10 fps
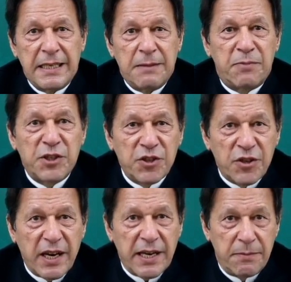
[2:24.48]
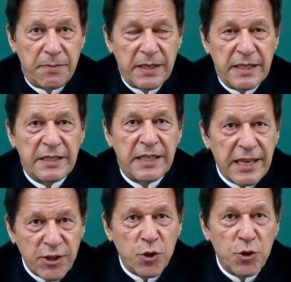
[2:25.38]
prescribe, the
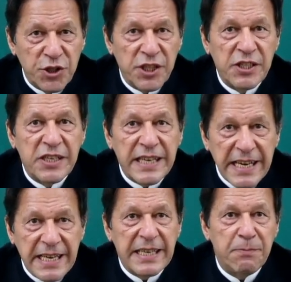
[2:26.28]
resolutions clearly